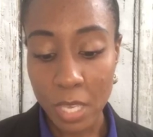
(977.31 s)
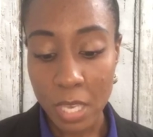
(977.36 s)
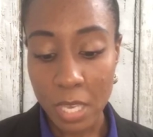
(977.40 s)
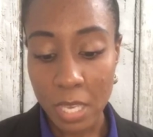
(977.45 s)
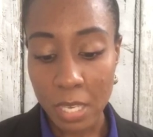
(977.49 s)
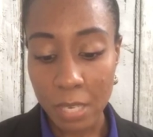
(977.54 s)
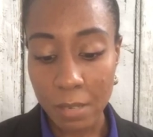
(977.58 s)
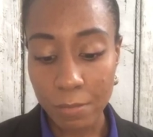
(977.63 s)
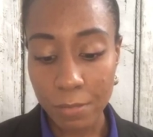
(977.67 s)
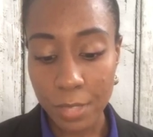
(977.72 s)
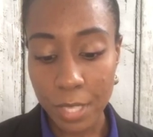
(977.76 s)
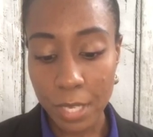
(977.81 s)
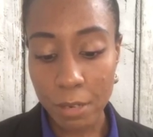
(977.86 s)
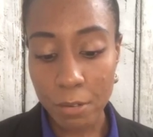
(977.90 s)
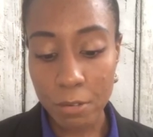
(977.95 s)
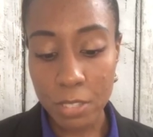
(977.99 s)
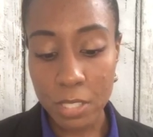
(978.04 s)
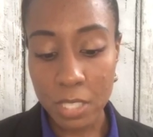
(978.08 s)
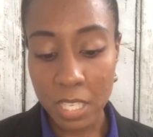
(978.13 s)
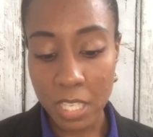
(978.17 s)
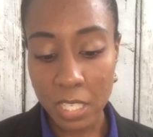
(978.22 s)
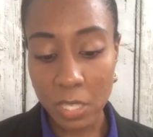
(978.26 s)
If there
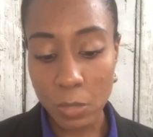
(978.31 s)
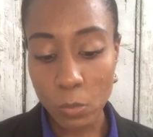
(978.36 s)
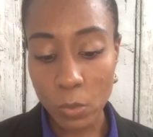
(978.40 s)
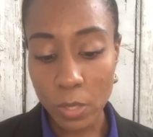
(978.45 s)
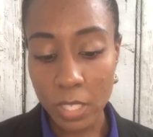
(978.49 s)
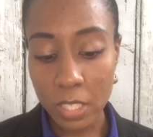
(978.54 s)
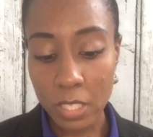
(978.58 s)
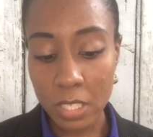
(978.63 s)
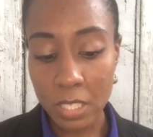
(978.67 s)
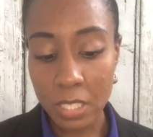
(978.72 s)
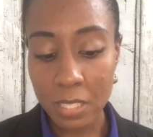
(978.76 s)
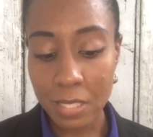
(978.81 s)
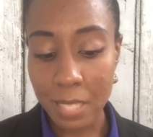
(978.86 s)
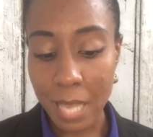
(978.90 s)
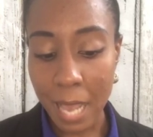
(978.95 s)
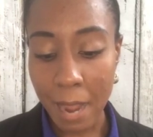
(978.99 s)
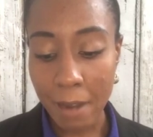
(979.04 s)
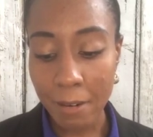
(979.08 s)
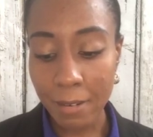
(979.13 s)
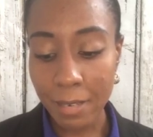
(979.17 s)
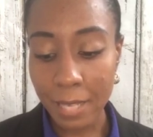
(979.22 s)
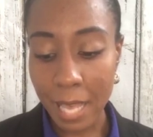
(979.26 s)
is anyone in the
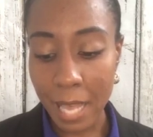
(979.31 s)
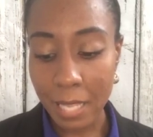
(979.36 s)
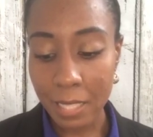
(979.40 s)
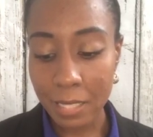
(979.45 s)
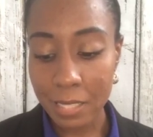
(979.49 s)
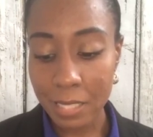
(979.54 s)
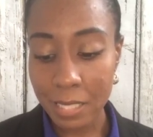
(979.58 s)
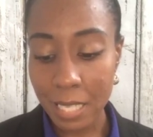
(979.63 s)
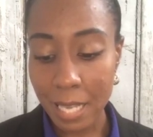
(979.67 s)
entire galaxy